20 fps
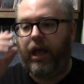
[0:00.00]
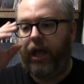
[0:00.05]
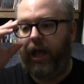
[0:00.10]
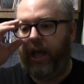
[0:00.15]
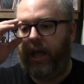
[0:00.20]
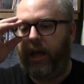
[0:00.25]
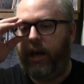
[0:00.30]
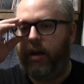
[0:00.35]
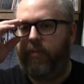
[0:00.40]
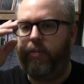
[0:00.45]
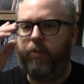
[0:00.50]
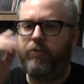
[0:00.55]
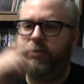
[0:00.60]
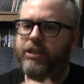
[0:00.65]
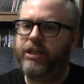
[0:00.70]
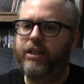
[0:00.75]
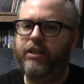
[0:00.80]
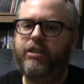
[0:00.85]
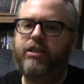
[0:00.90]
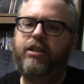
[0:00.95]
and I remember
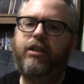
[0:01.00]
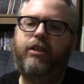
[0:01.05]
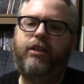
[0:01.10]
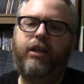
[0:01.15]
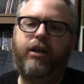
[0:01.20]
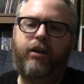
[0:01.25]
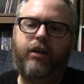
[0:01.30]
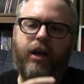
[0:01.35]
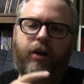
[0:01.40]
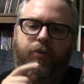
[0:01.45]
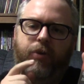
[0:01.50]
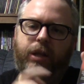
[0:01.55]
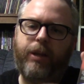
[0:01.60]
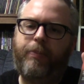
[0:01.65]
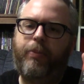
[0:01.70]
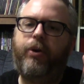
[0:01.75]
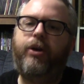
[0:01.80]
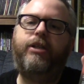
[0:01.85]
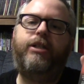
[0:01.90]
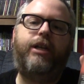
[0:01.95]
seeing this in the theater and not really
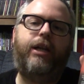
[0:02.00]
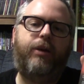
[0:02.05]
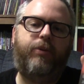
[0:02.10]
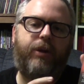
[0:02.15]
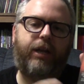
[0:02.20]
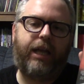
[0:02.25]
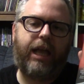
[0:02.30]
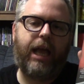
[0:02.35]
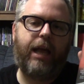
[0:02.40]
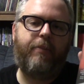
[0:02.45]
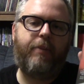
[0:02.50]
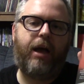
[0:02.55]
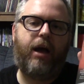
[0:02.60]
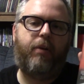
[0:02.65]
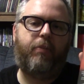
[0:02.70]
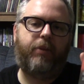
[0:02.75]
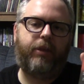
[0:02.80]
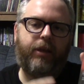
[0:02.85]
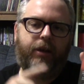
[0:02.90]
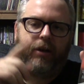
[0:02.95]
appreciating it when it came
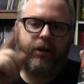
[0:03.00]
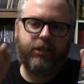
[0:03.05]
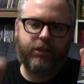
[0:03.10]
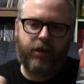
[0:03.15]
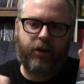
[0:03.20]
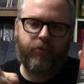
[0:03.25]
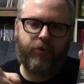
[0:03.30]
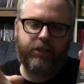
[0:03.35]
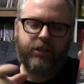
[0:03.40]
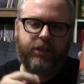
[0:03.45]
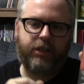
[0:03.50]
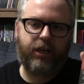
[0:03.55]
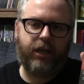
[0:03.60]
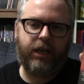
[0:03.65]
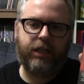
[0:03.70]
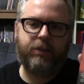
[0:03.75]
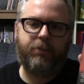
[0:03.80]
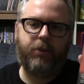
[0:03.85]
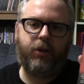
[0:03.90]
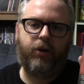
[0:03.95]
out, but then I saw it recently
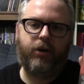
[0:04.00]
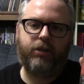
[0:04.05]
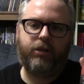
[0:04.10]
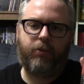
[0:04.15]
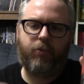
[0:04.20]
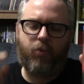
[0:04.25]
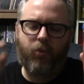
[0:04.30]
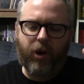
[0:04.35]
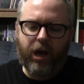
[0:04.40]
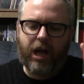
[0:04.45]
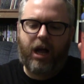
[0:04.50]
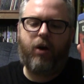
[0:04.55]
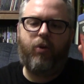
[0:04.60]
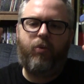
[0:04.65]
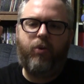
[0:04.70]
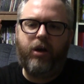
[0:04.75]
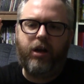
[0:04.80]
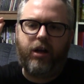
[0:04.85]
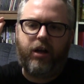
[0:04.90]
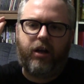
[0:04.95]
on H B O, and I thought, wow,
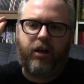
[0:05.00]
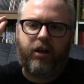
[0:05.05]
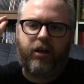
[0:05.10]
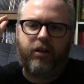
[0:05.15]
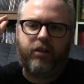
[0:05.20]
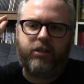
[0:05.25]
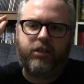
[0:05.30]
what a